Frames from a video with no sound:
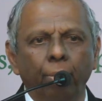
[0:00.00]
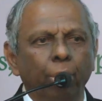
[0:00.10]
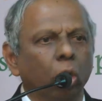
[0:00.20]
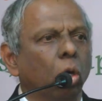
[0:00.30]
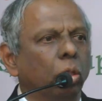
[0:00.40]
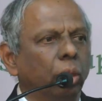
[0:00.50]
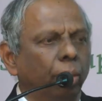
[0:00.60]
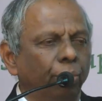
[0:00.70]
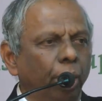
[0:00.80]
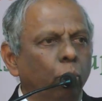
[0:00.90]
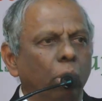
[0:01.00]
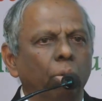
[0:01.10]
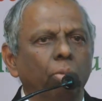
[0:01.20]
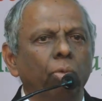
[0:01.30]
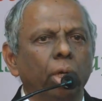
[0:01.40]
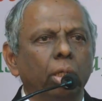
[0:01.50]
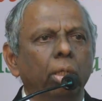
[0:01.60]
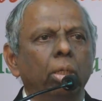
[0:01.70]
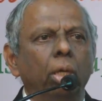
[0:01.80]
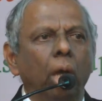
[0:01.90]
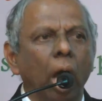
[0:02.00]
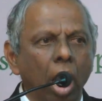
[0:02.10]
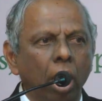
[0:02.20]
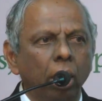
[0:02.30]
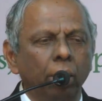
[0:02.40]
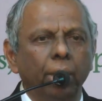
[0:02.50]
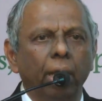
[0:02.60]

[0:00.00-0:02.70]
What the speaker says: because they would have worked hard,